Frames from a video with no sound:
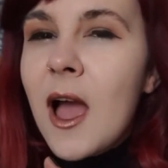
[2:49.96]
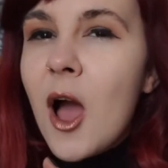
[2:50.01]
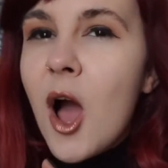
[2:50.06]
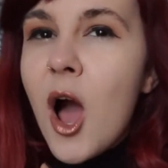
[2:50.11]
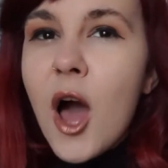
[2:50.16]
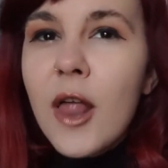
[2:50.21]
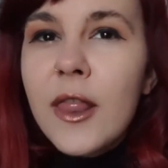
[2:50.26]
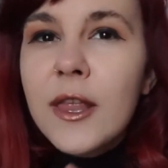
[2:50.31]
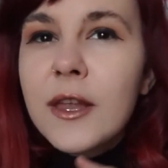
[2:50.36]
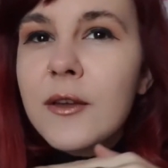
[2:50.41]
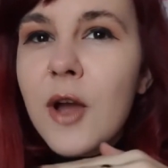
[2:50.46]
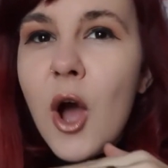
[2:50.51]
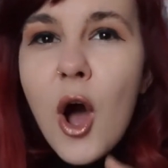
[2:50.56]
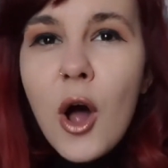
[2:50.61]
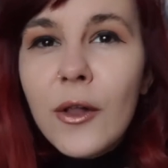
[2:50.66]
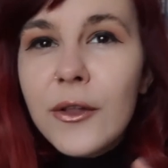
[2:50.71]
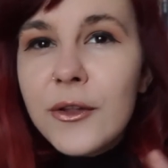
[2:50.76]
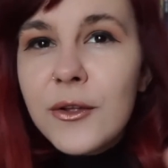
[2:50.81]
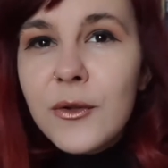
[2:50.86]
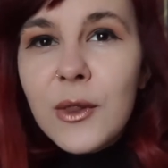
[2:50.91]
on a
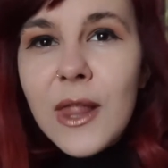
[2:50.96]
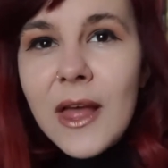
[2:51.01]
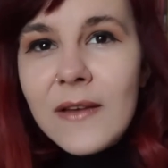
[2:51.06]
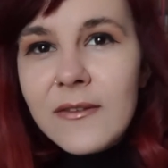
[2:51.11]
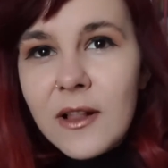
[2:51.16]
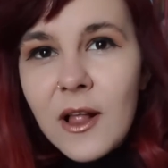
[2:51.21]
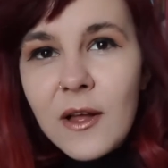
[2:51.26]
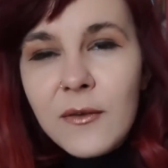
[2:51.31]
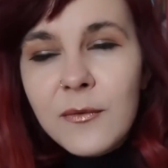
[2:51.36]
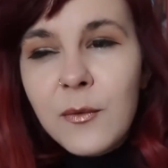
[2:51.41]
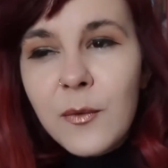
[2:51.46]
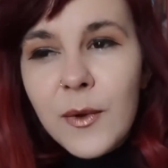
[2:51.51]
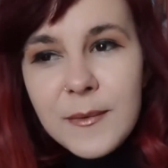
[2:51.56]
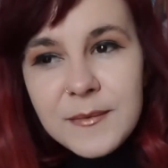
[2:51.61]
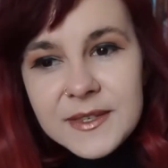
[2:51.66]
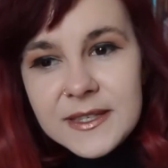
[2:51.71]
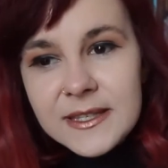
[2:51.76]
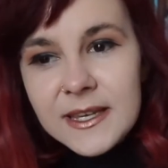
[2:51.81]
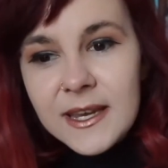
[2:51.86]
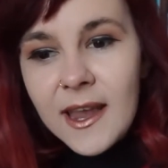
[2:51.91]
whole new level of
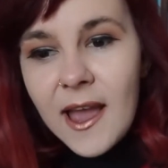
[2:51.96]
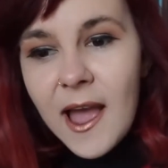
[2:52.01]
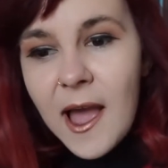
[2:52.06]
whimsy.